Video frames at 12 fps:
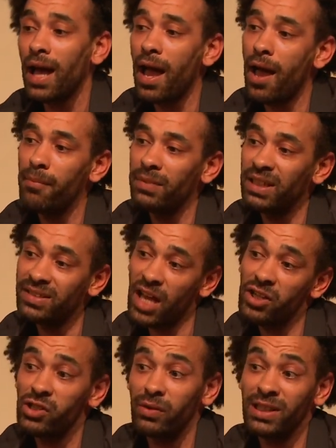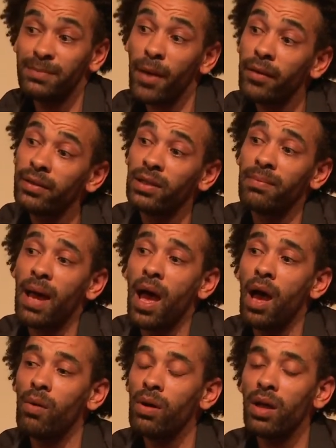Um, Natasha's already spoken
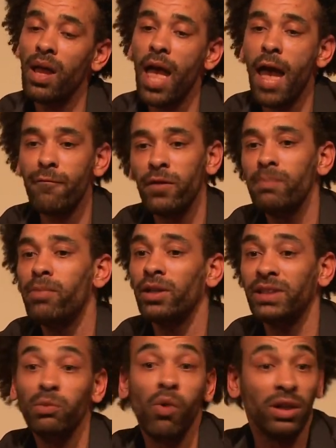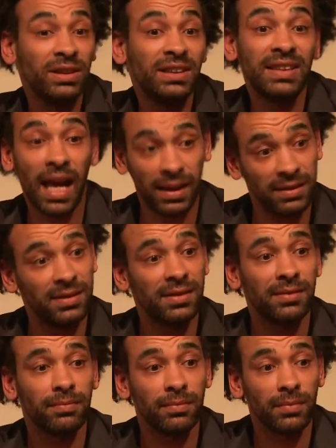about everybody wants dance.